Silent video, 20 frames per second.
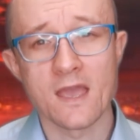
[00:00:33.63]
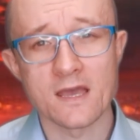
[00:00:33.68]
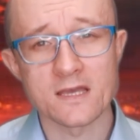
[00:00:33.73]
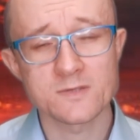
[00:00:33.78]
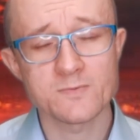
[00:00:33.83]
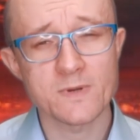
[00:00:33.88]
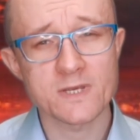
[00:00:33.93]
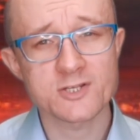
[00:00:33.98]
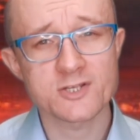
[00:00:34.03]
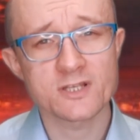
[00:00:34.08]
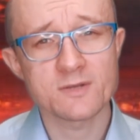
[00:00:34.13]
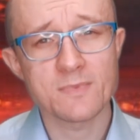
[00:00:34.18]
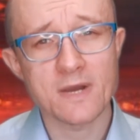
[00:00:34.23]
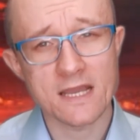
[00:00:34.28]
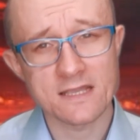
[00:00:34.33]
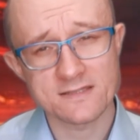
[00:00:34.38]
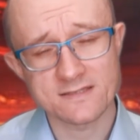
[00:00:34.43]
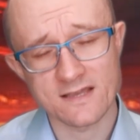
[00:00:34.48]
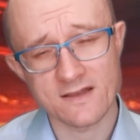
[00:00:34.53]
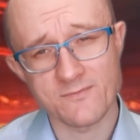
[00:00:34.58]
Especially
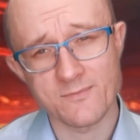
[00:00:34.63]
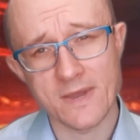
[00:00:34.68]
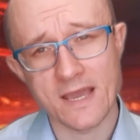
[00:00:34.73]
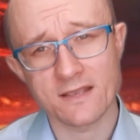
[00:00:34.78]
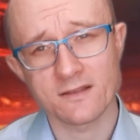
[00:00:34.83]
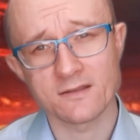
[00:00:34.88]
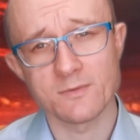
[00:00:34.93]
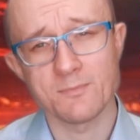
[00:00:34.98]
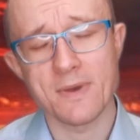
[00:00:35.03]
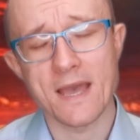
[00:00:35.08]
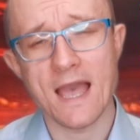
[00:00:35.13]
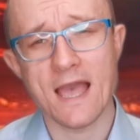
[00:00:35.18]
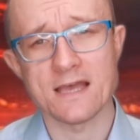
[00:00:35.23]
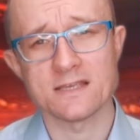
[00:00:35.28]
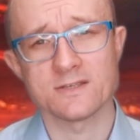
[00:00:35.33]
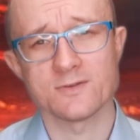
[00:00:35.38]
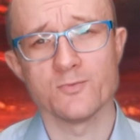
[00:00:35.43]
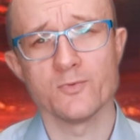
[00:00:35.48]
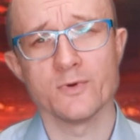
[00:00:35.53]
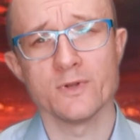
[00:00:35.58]
myself, back in the
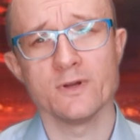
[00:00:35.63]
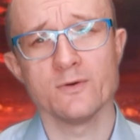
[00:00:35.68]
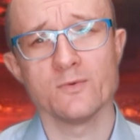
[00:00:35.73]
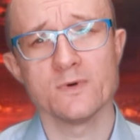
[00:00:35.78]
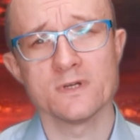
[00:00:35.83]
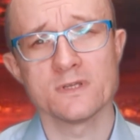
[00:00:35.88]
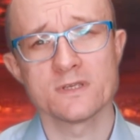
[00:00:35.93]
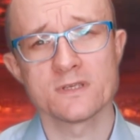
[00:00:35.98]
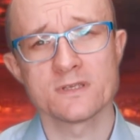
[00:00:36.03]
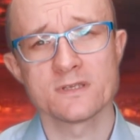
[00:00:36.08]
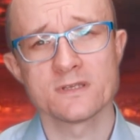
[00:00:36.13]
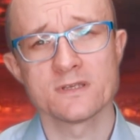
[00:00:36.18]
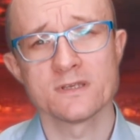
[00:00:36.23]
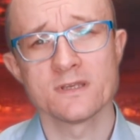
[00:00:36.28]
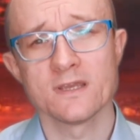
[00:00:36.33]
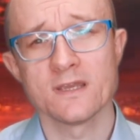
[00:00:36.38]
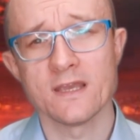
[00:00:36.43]
past when I was